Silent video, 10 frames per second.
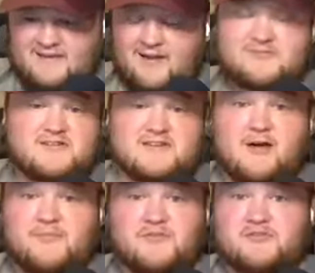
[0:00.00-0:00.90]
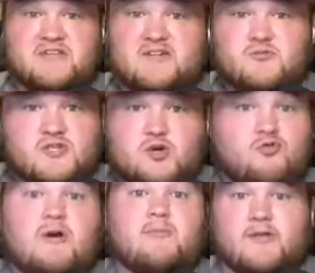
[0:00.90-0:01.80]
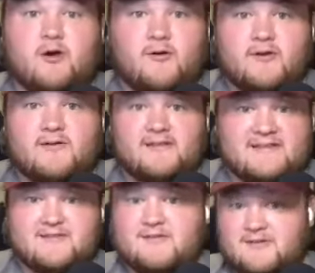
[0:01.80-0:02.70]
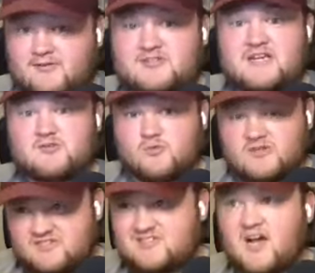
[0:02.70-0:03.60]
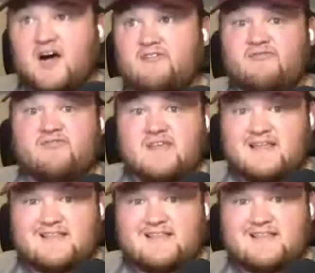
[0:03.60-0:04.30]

Also doesn't help that their schedule is incredibly hard. Like their their schedule is tough.